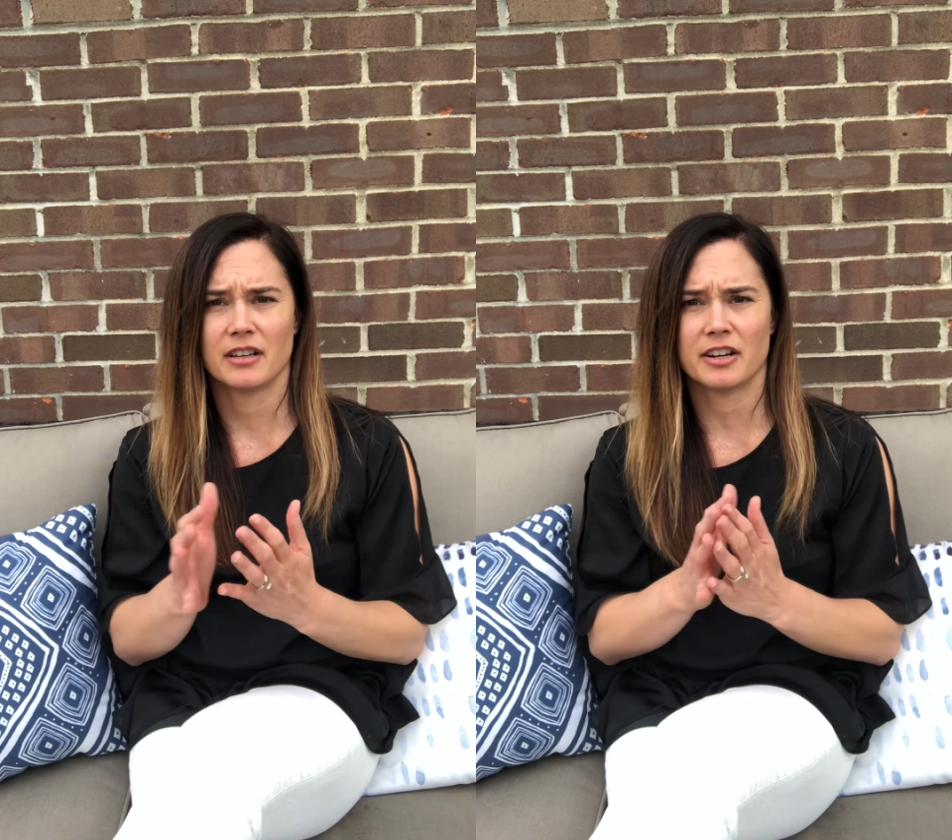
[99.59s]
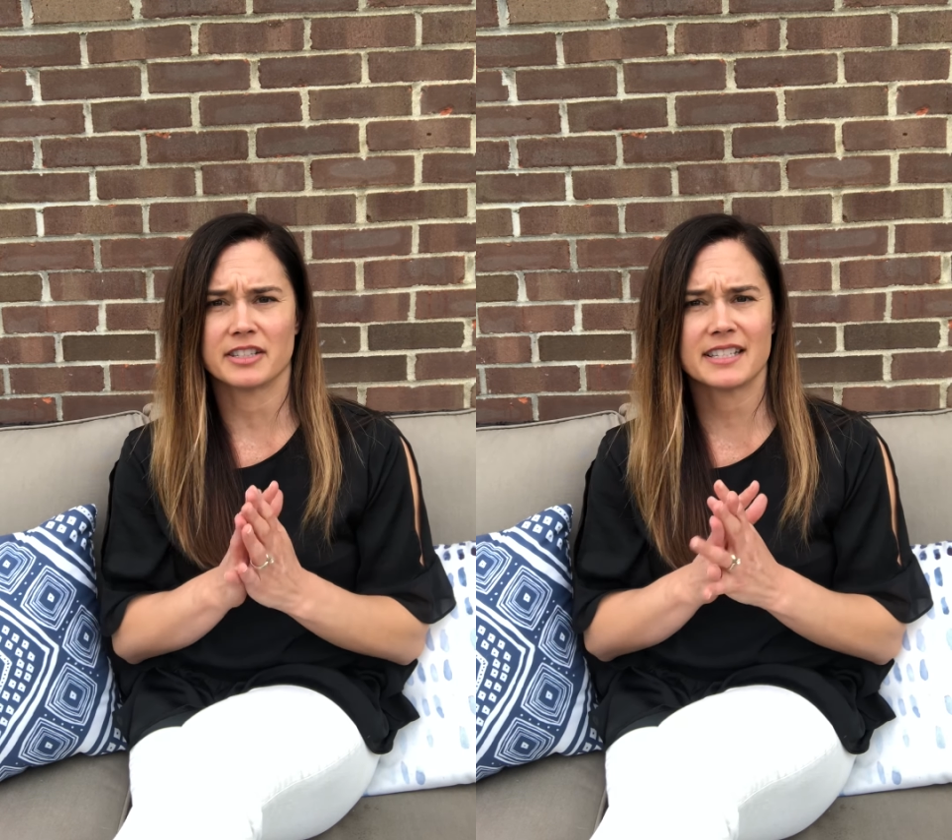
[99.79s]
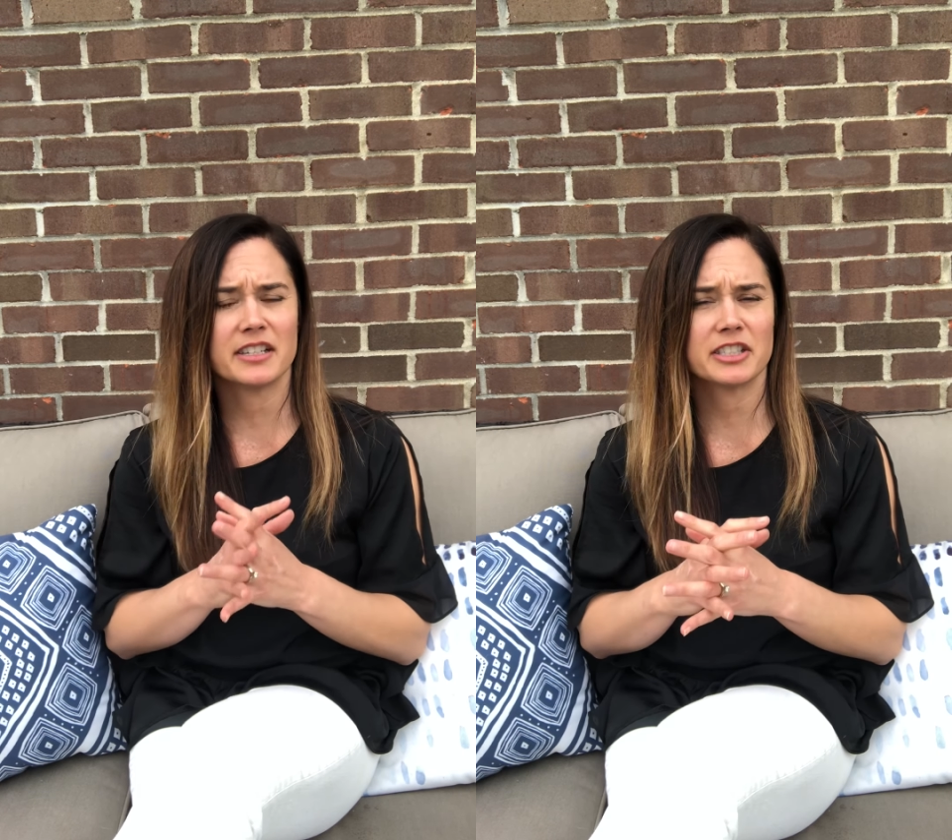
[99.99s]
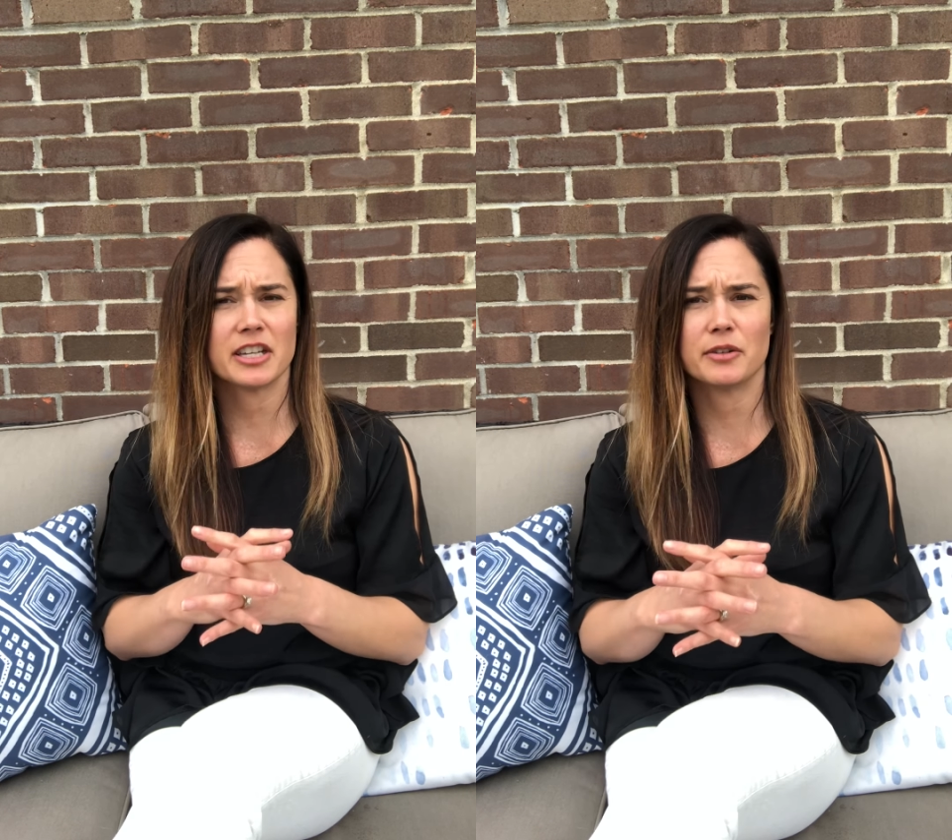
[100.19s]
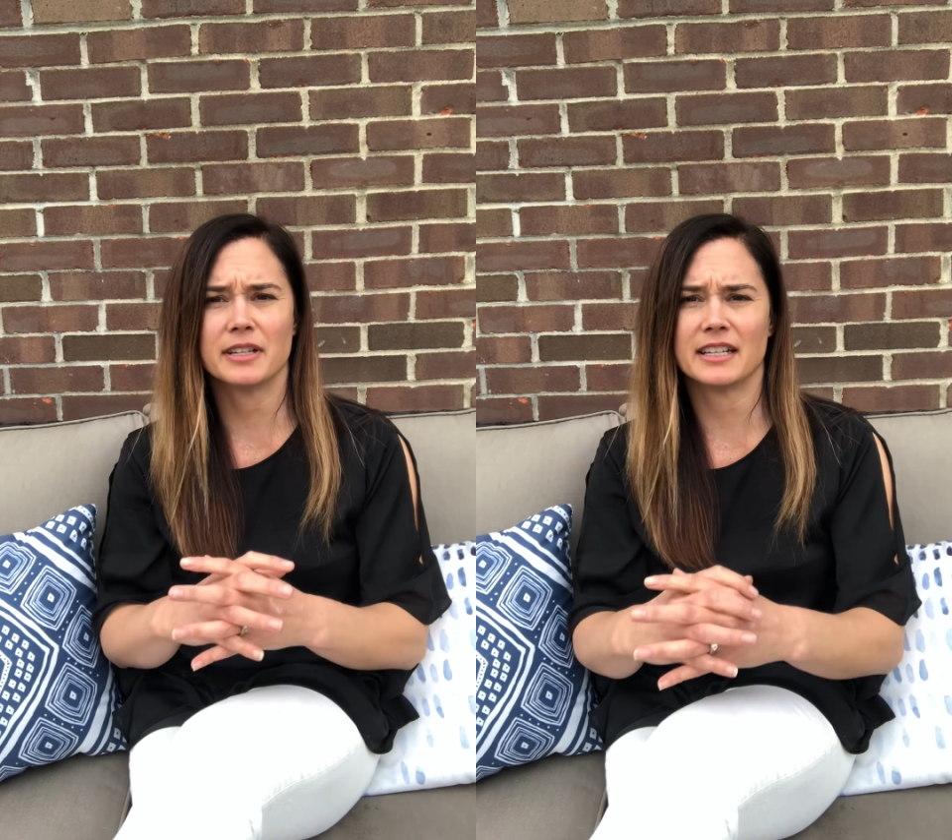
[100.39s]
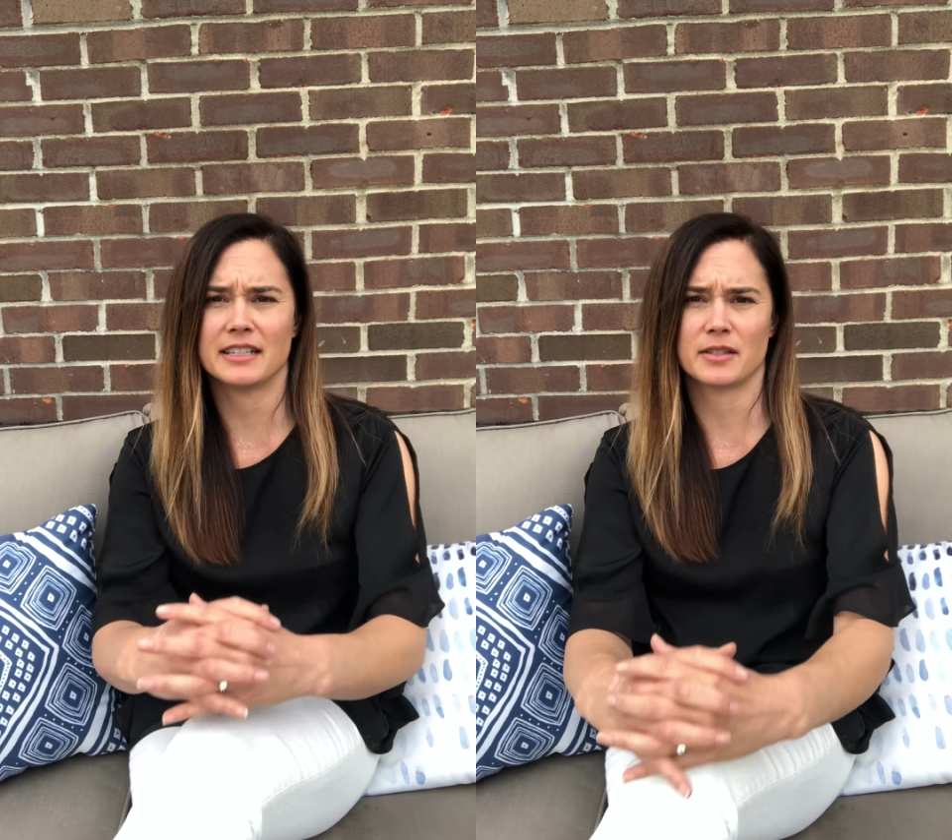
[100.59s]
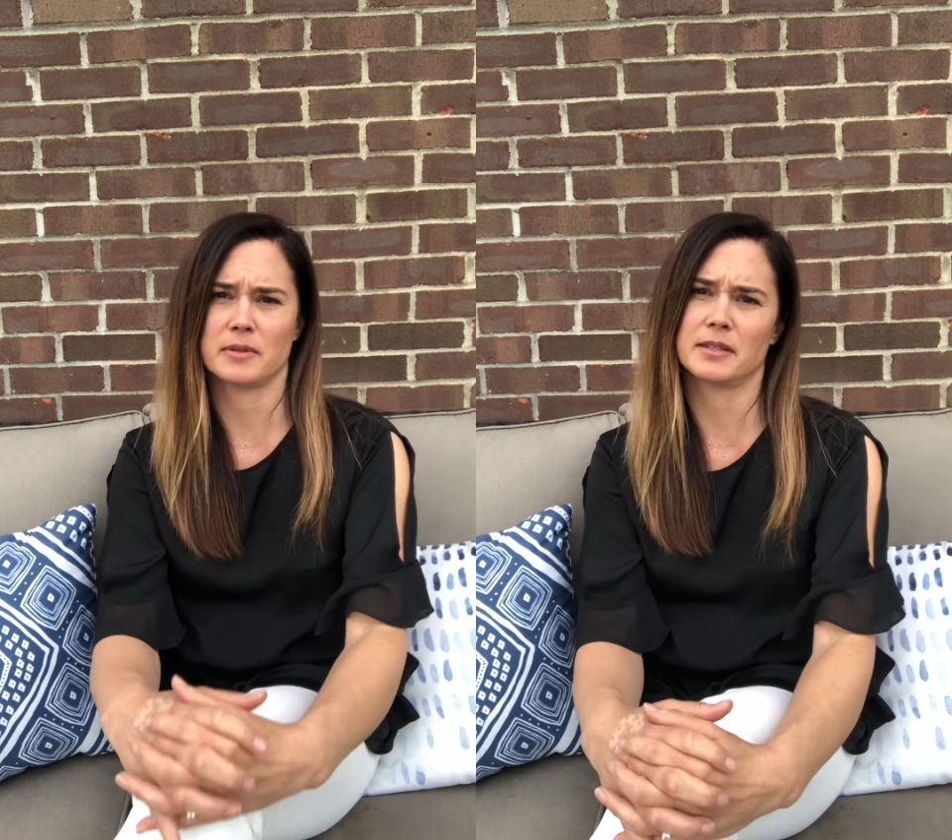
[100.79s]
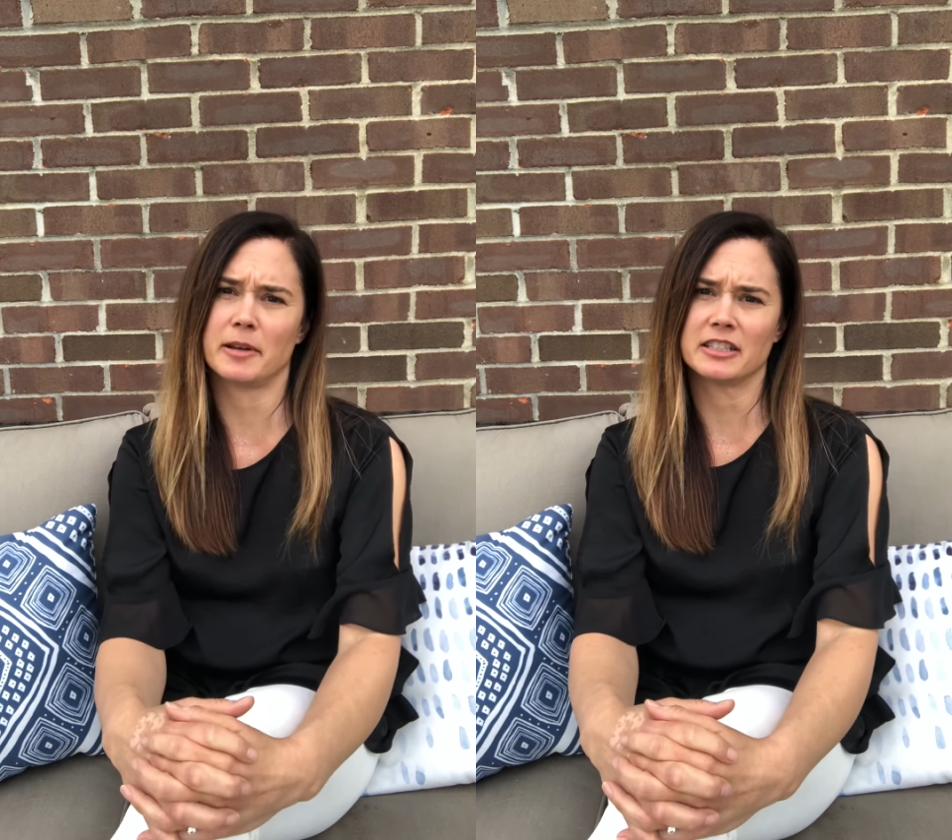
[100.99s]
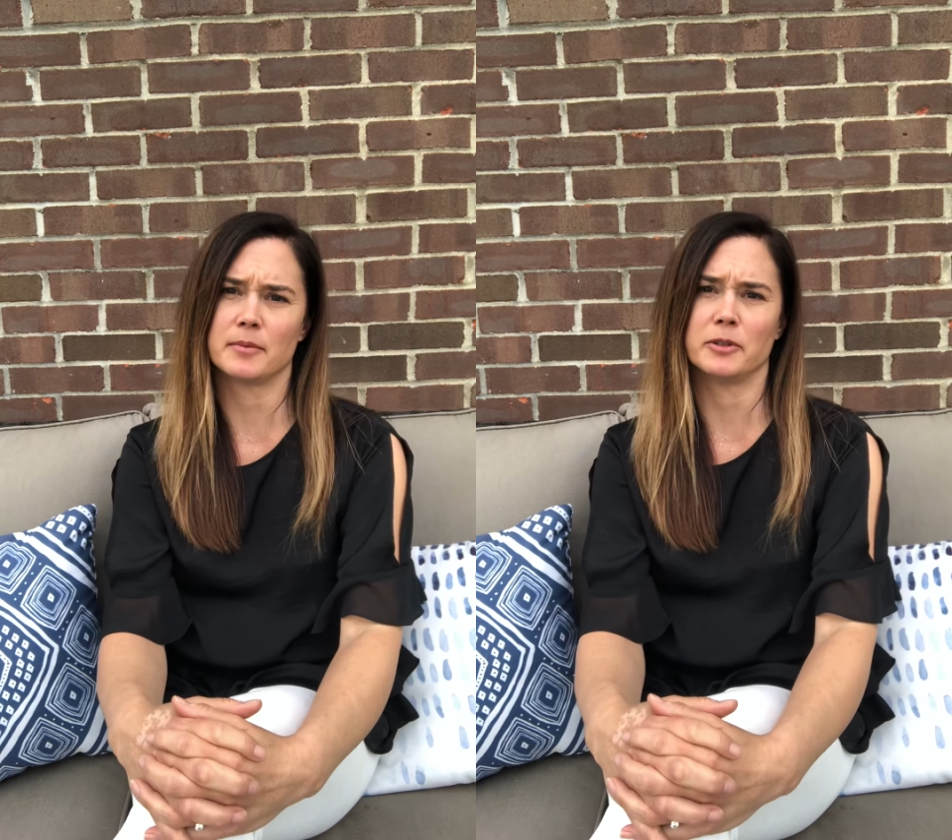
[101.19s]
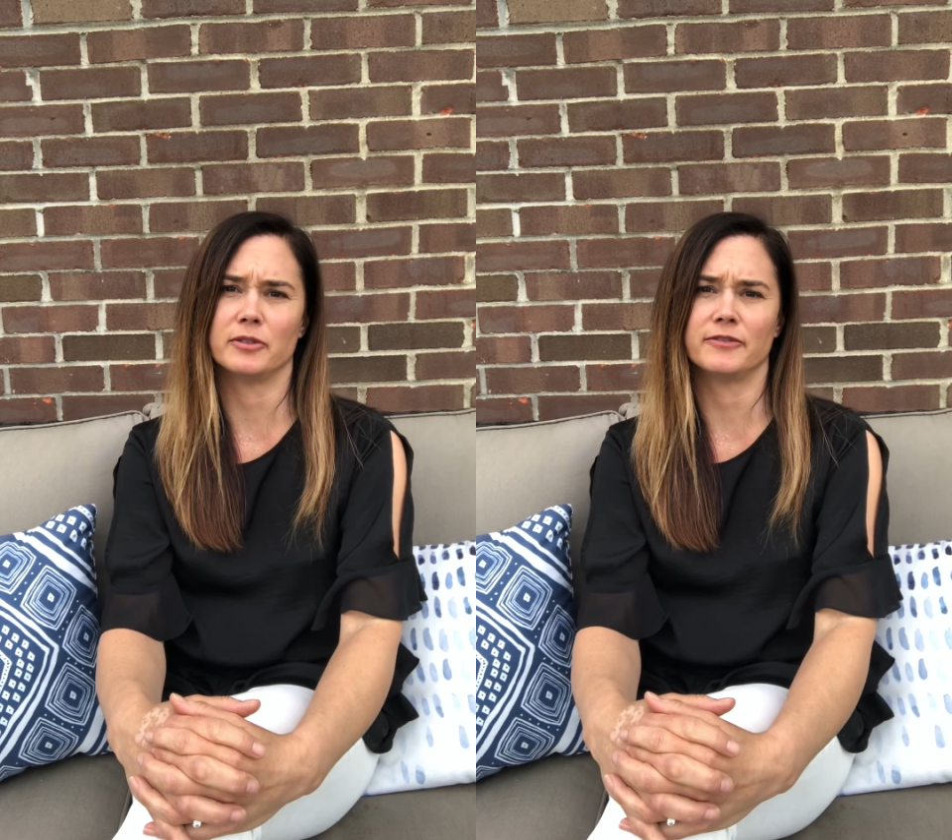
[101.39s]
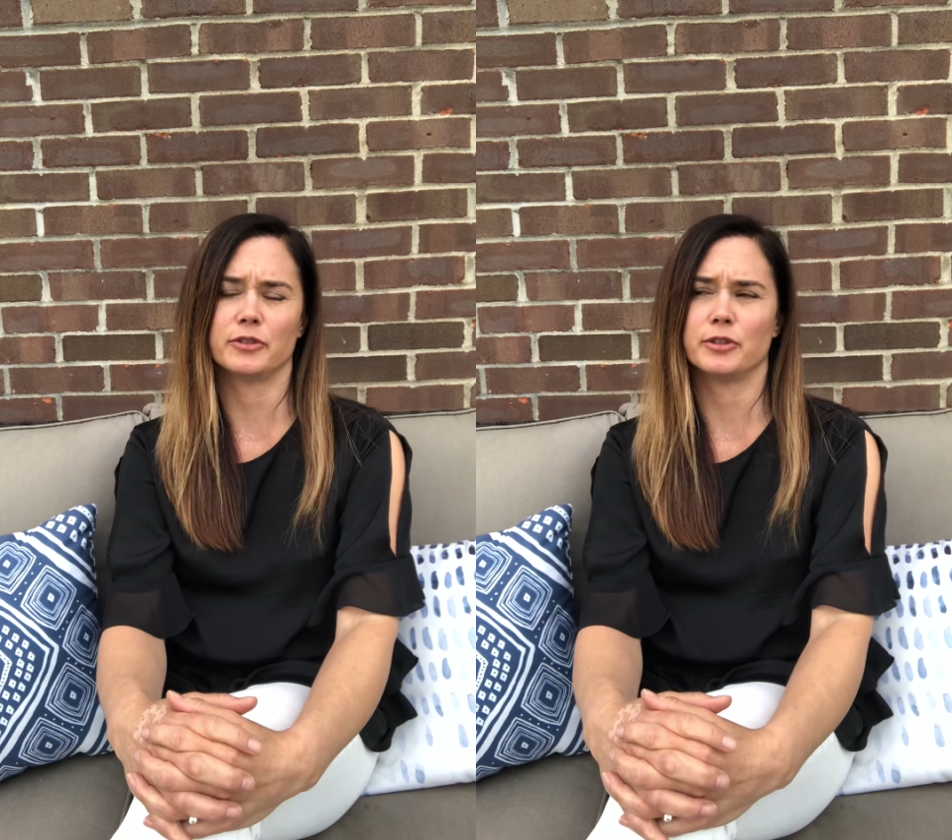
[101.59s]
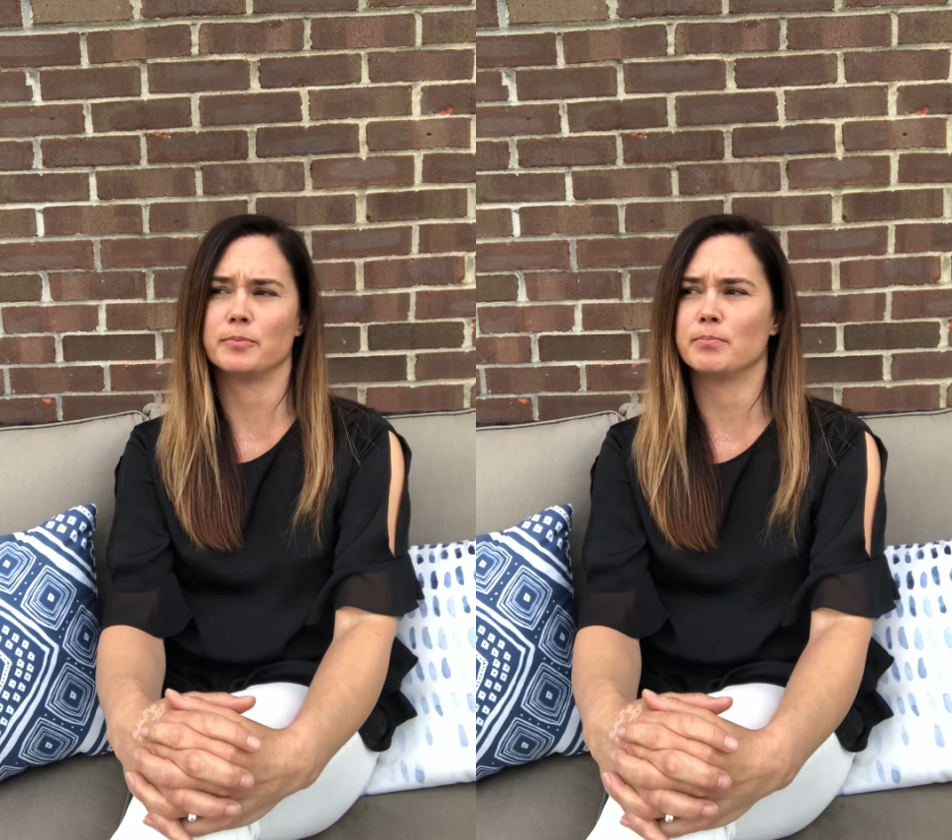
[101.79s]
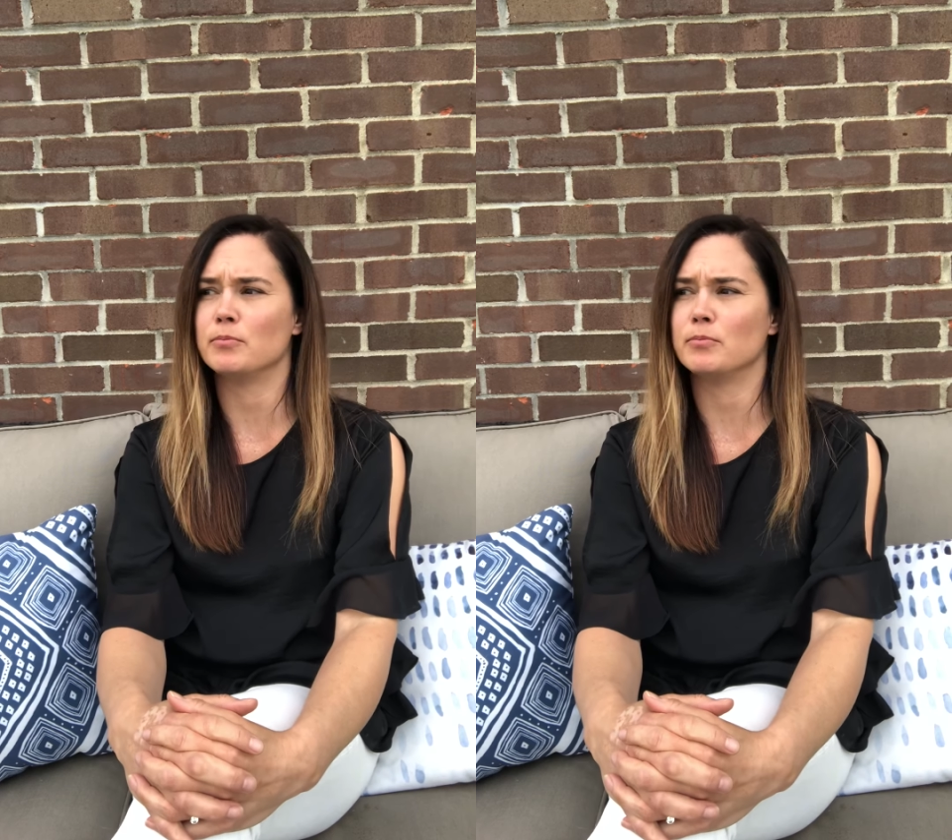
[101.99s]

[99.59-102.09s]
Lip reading: Our serotonin is responsible for